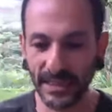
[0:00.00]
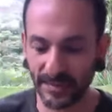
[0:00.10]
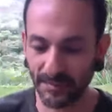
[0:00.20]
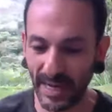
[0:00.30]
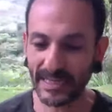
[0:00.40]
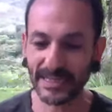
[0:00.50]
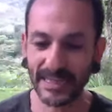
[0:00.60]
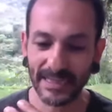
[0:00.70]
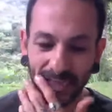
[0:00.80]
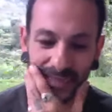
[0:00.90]

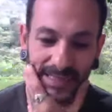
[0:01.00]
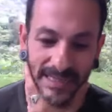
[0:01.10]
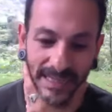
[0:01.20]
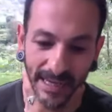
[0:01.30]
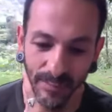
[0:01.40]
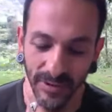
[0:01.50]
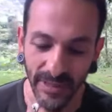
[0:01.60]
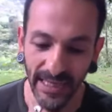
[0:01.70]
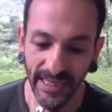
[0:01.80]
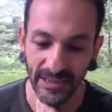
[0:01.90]
boxes and these labels,
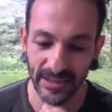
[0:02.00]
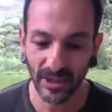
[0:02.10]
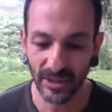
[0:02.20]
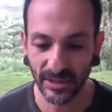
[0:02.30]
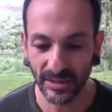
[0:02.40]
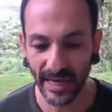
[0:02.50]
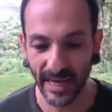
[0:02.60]
and it's just